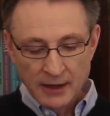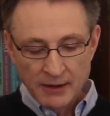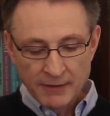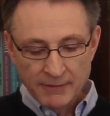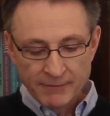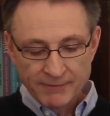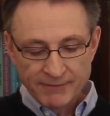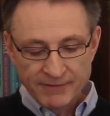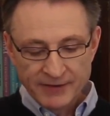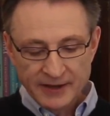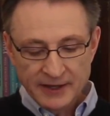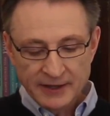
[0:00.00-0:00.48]

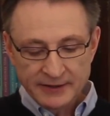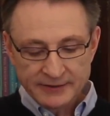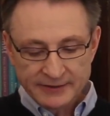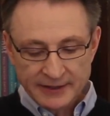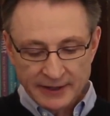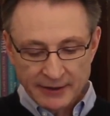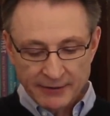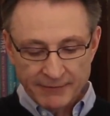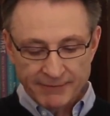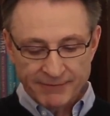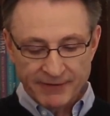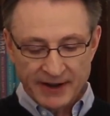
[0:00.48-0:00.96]
Fingers that
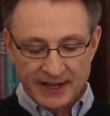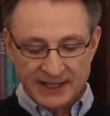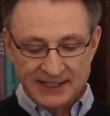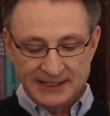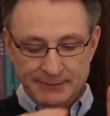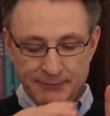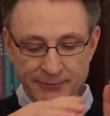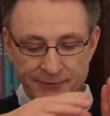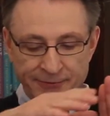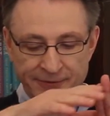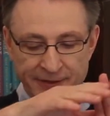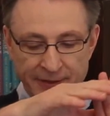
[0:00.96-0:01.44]
are
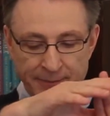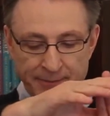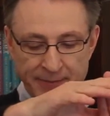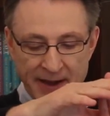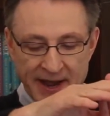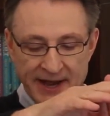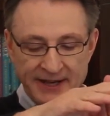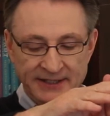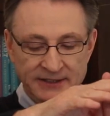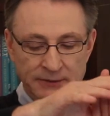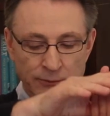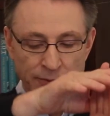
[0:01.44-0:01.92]
flexible from the
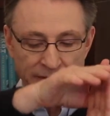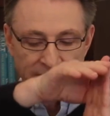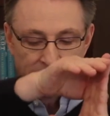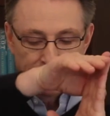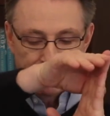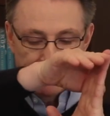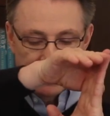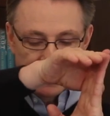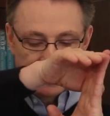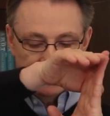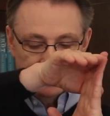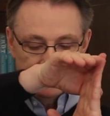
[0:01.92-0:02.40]
base when
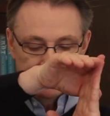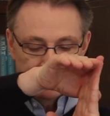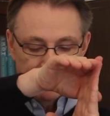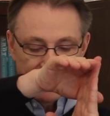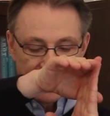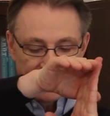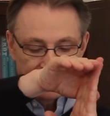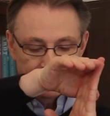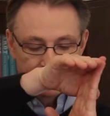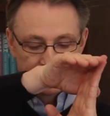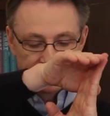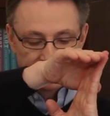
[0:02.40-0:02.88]
bent
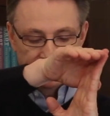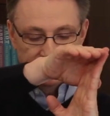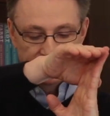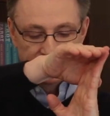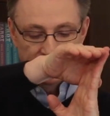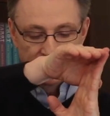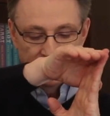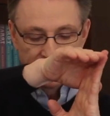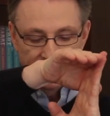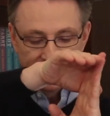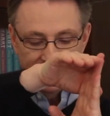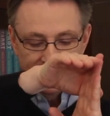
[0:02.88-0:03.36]

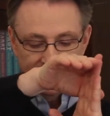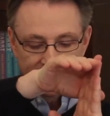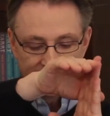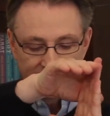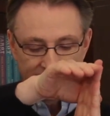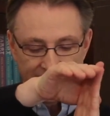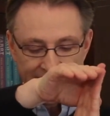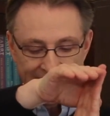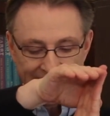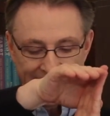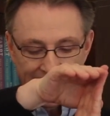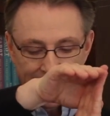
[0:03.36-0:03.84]
backwards
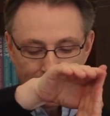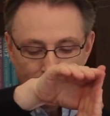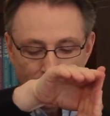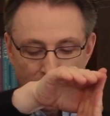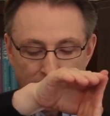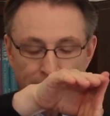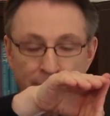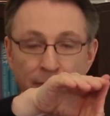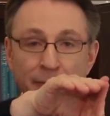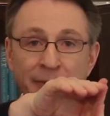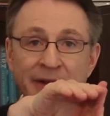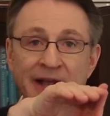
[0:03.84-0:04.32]
indicate how
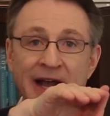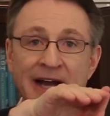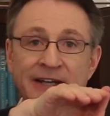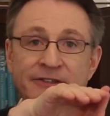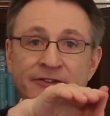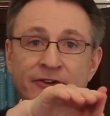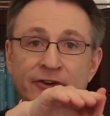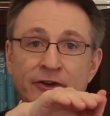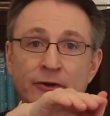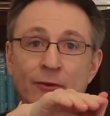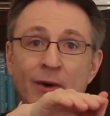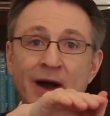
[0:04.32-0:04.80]
open we are to
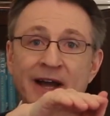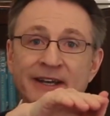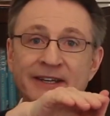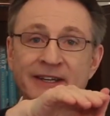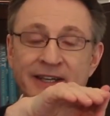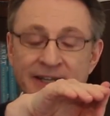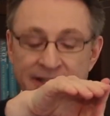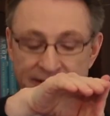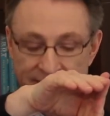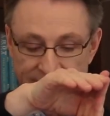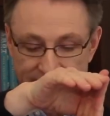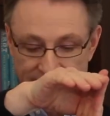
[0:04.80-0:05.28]
new
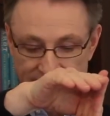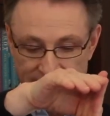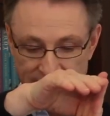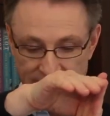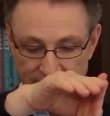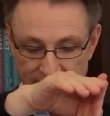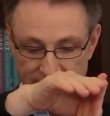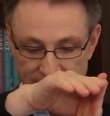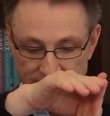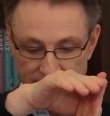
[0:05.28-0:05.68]
ideas.